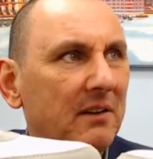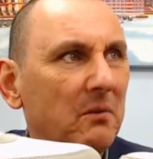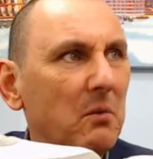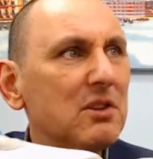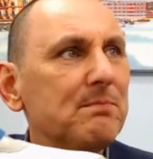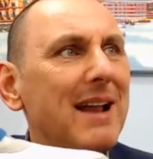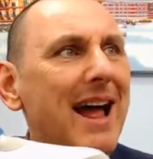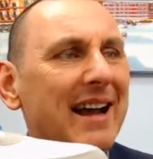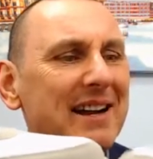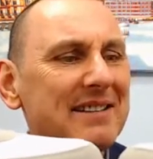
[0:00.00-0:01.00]
what's
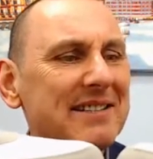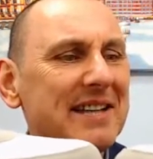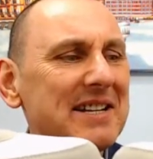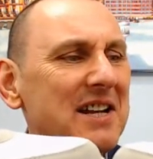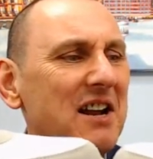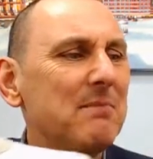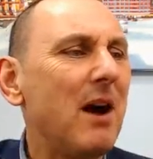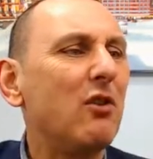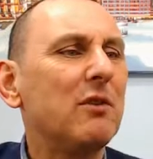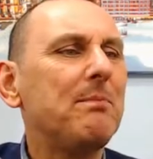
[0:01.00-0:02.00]
black? There's no...
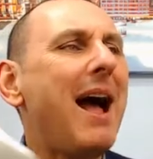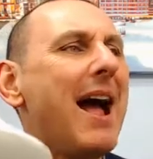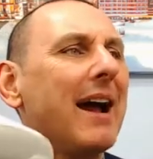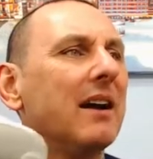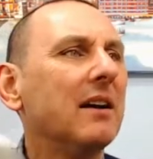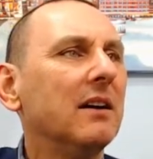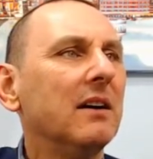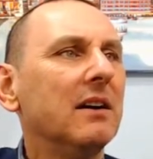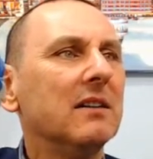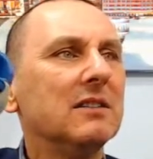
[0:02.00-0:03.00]
Oh, the back.
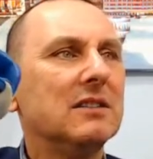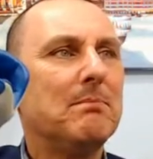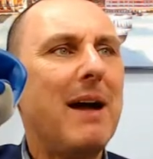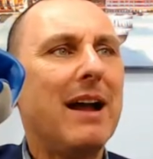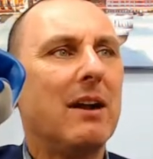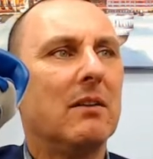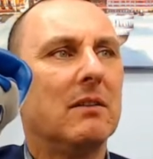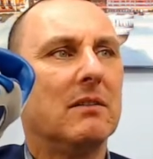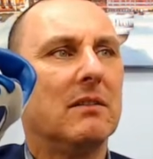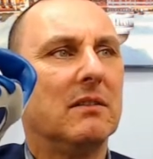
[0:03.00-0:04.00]
The
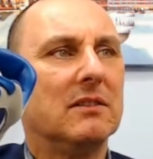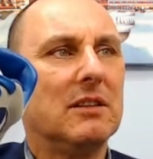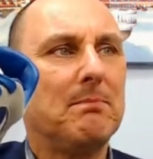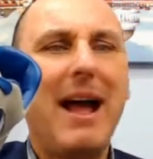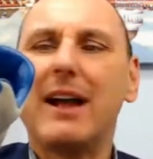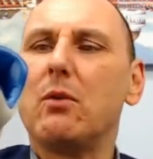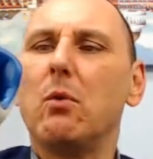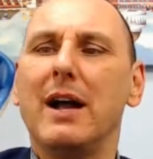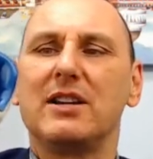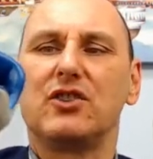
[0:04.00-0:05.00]
back
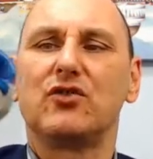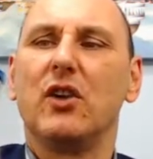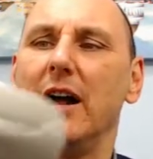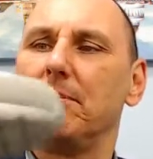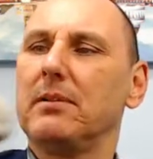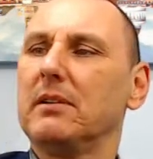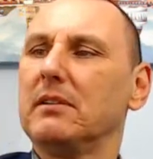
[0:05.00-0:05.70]
white stripe.